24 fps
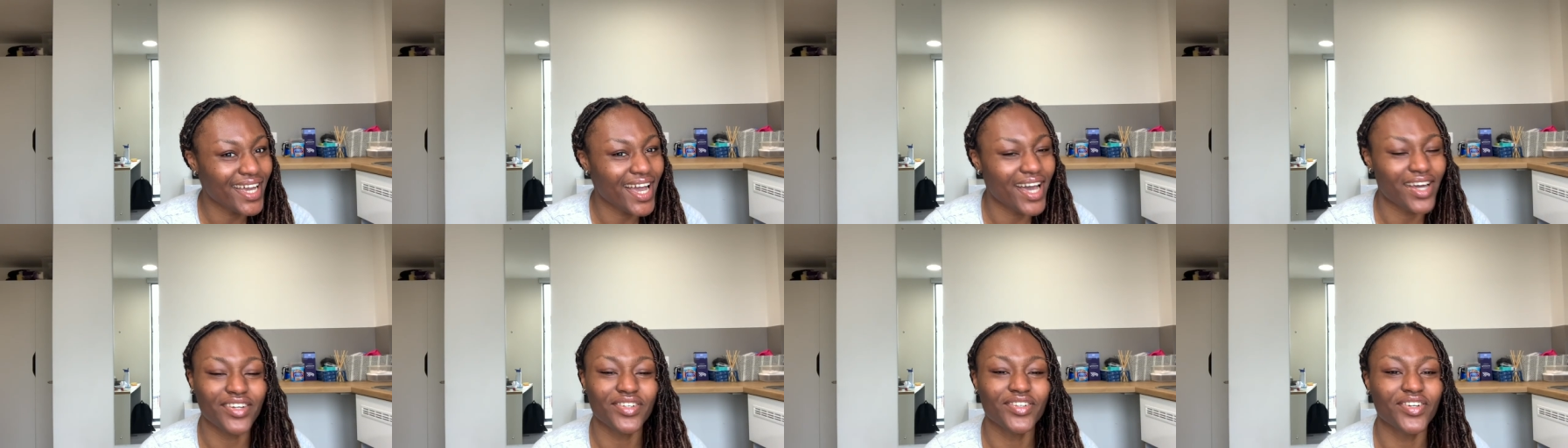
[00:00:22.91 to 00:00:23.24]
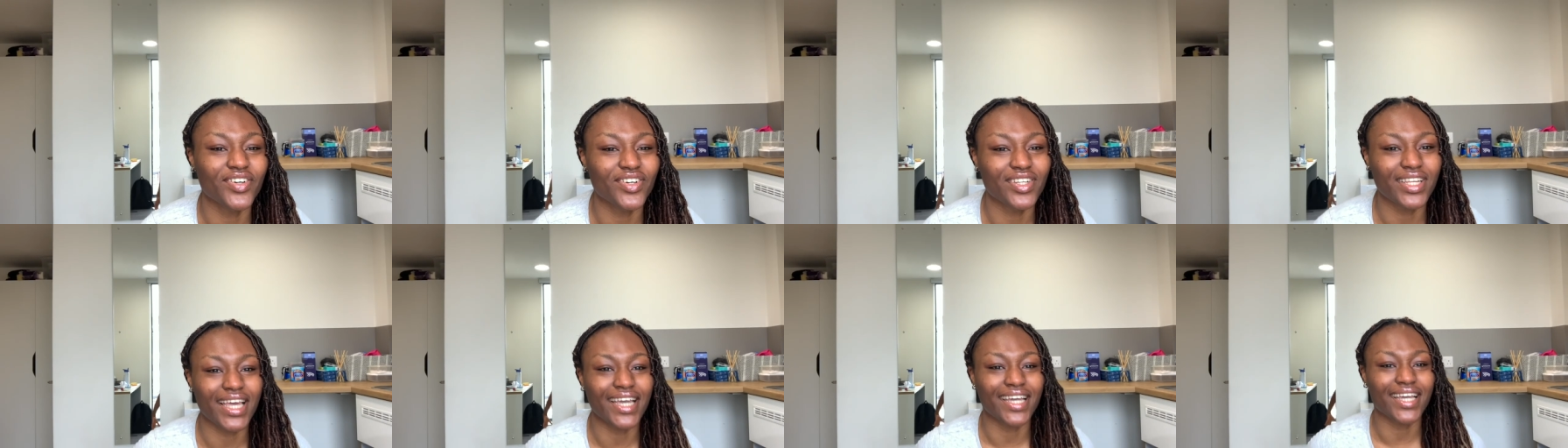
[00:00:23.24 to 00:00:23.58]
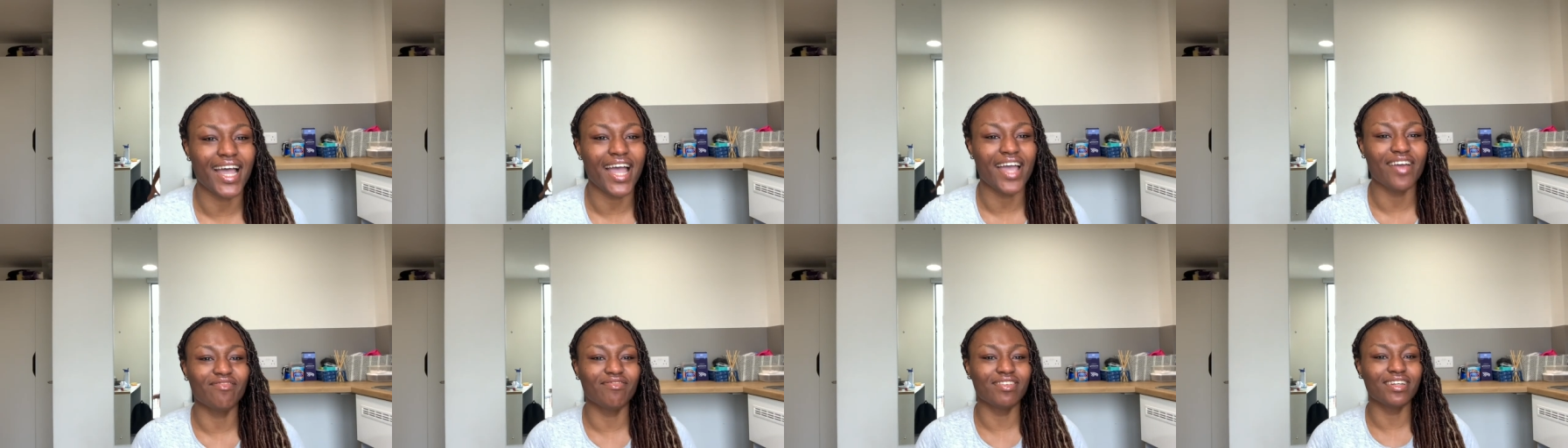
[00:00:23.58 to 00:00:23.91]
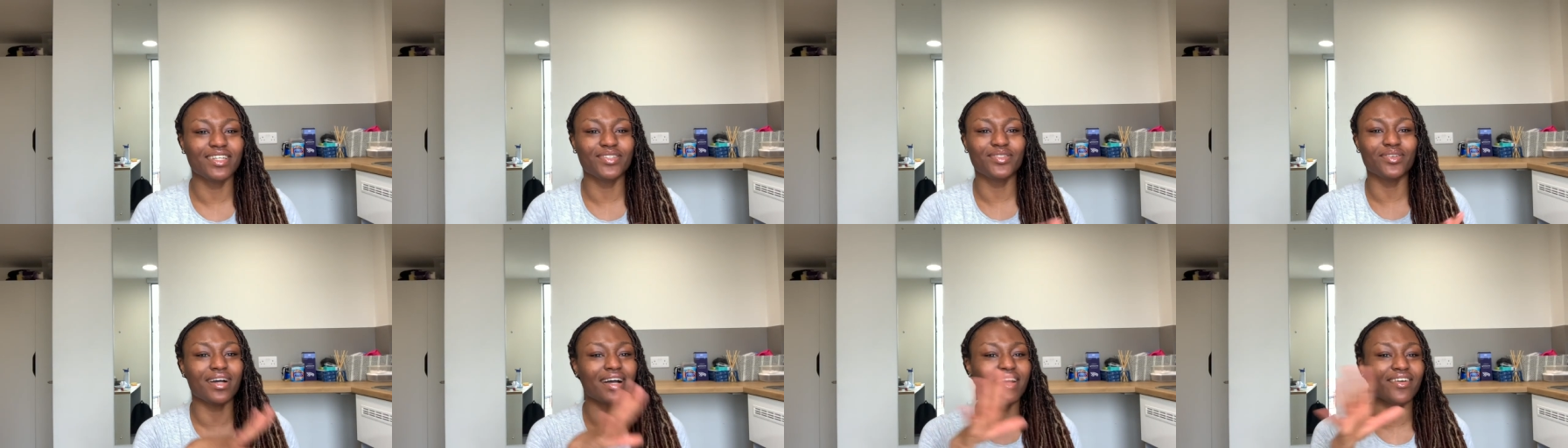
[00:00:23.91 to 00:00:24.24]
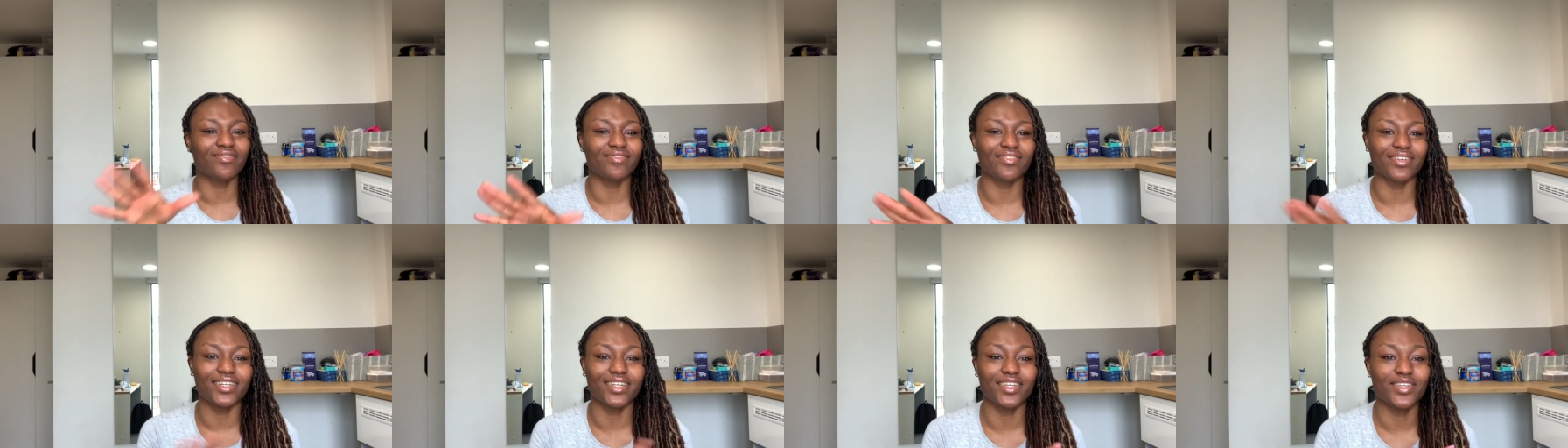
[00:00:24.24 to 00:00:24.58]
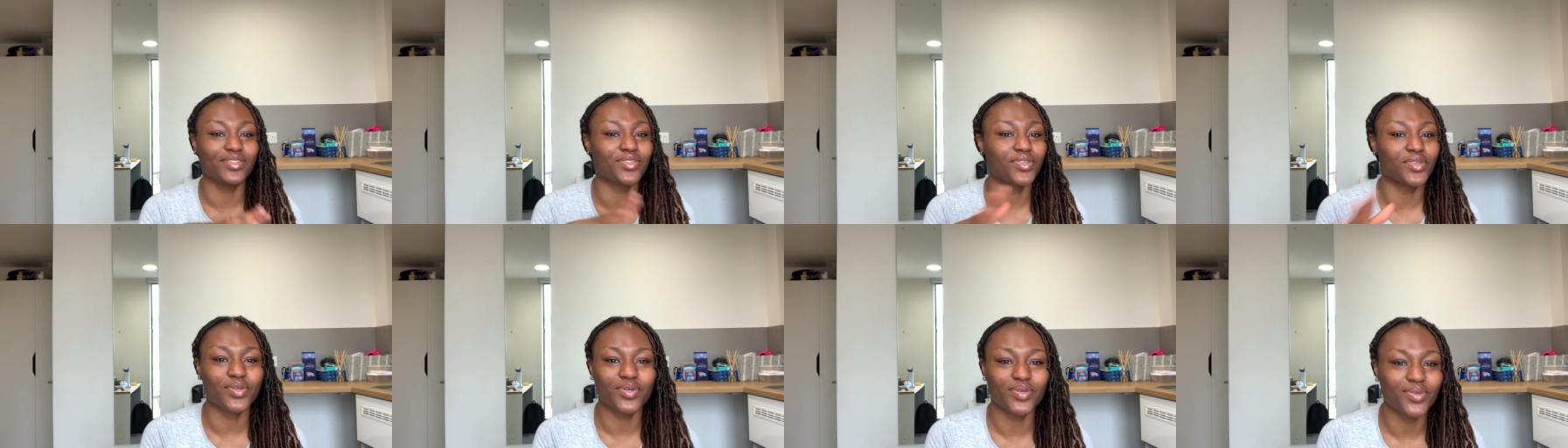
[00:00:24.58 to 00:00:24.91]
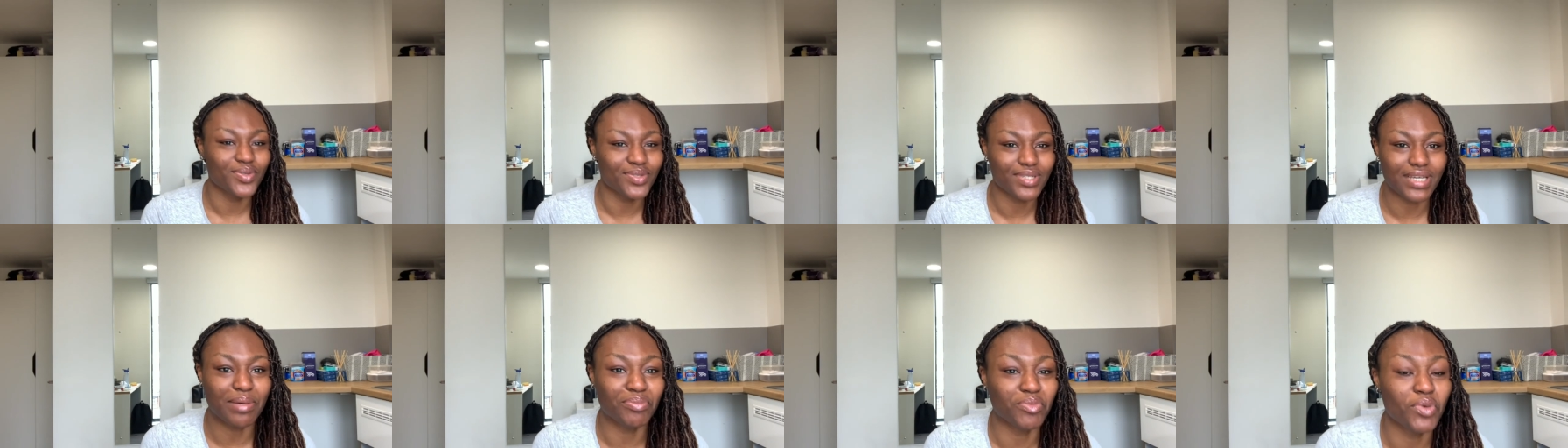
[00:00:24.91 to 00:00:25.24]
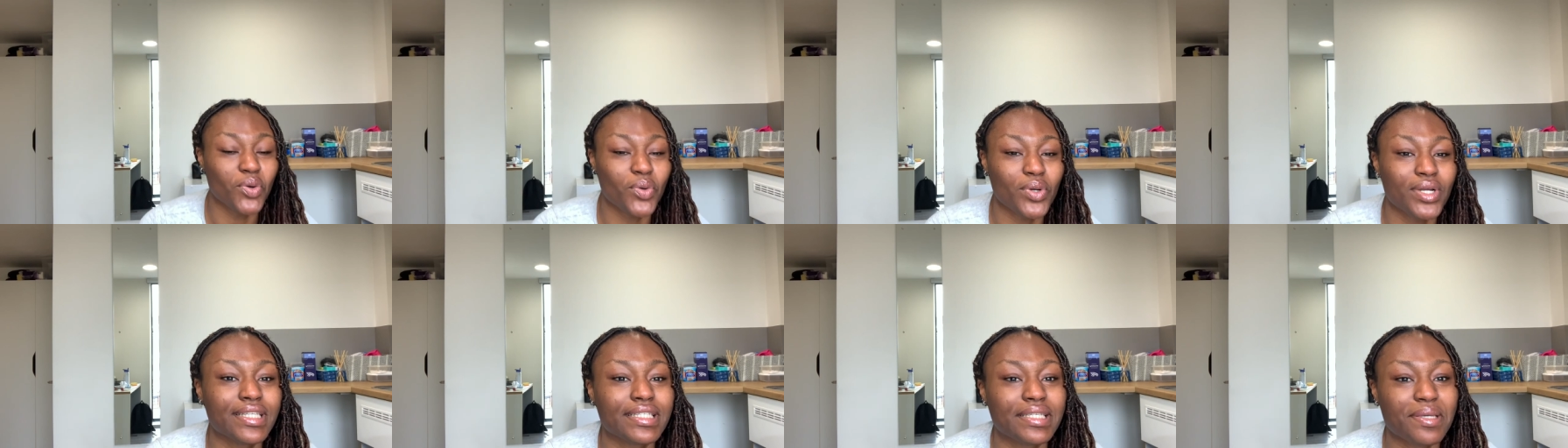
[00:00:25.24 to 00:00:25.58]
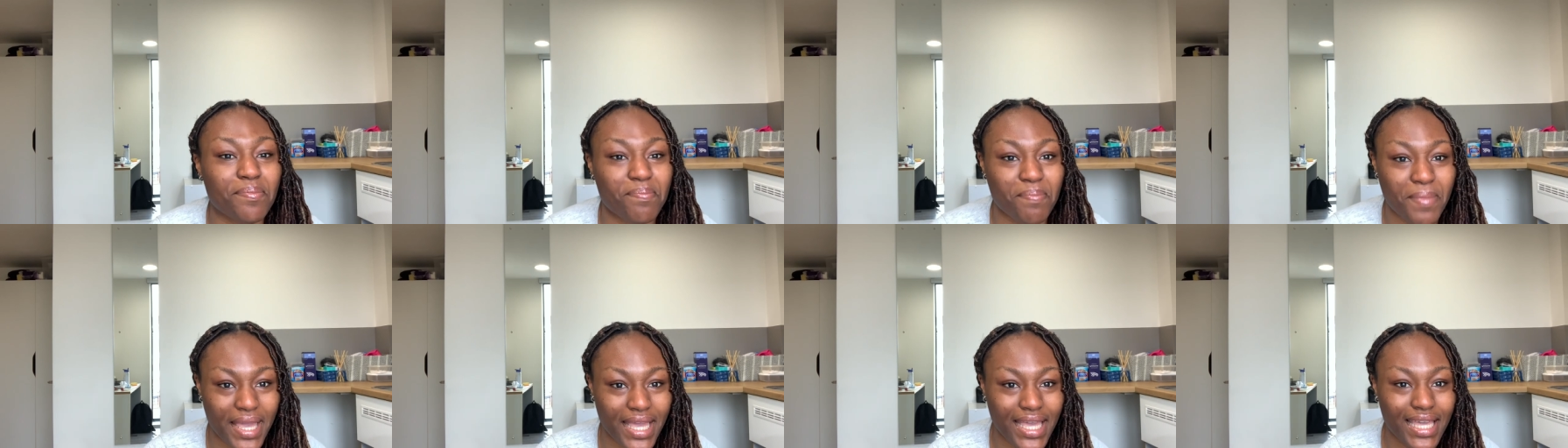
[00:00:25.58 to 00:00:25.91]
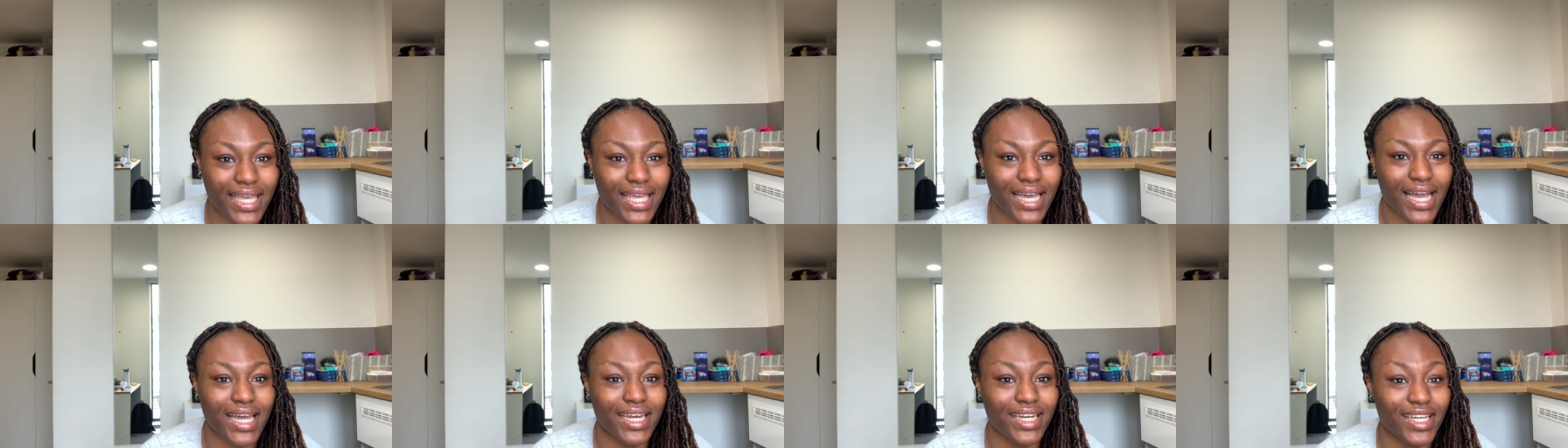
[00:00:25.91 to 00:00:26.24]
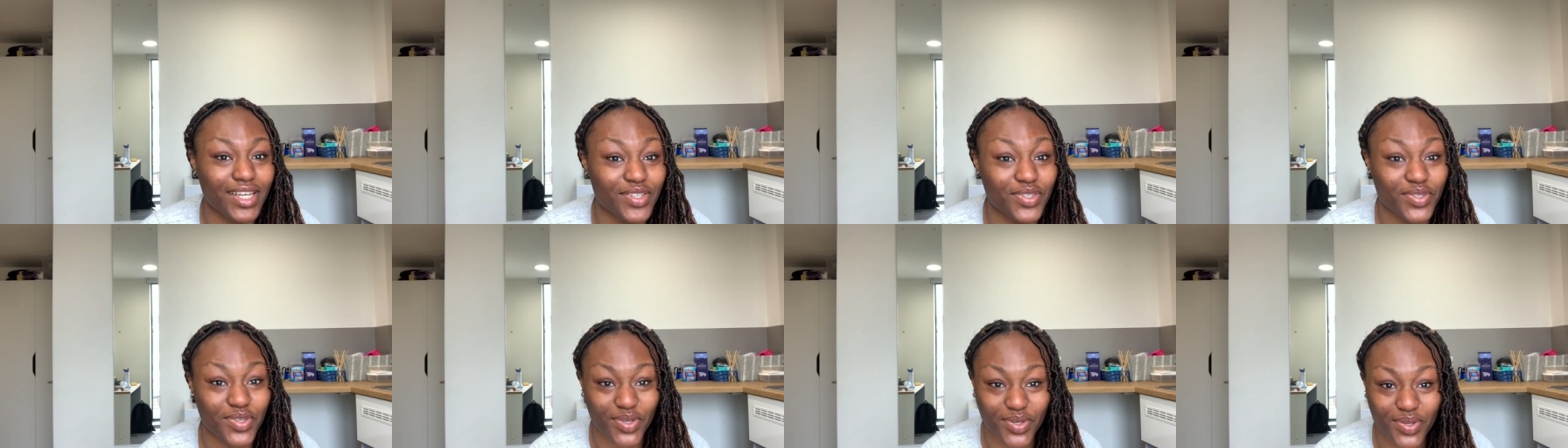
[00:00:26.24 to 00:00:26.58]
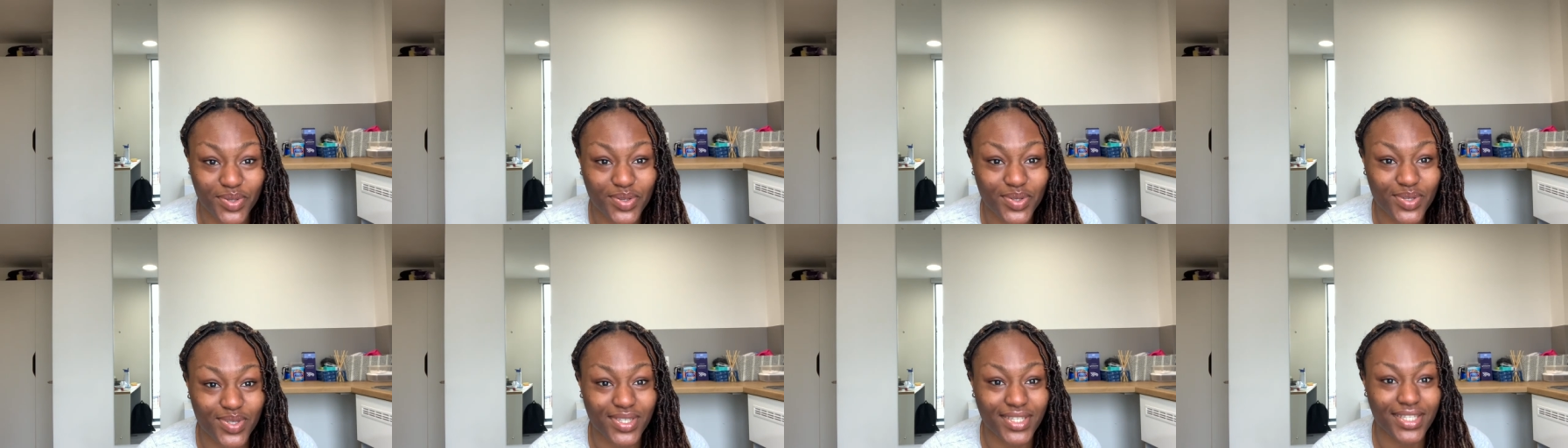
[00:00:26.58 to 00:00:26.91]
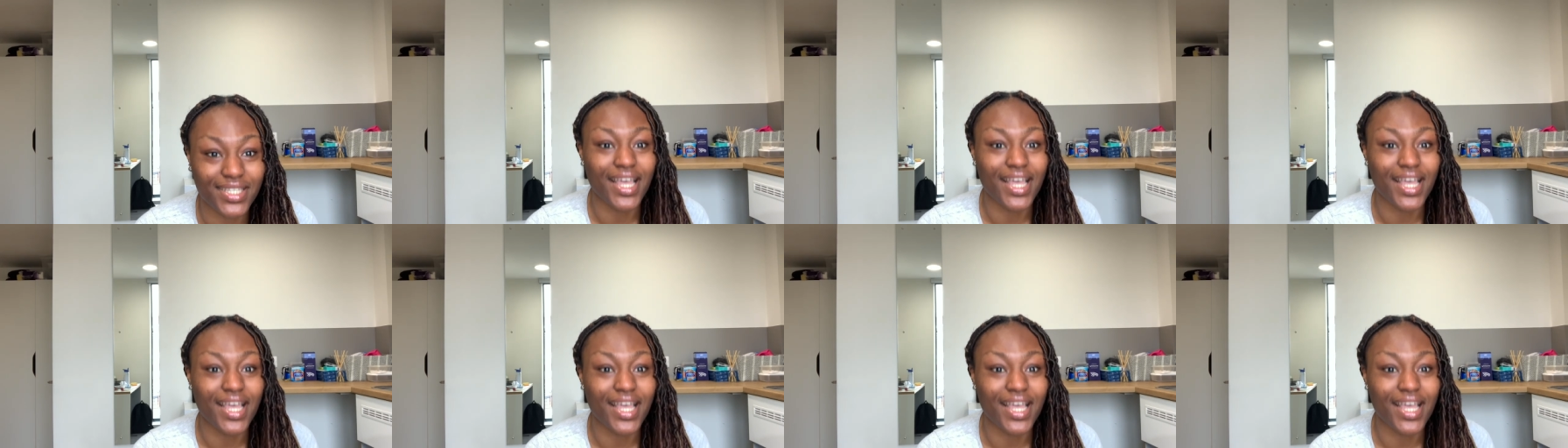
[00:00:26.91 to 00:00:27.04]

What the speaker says: I don't know, like, I really don't have an excuse. I'm not going to make an excuse.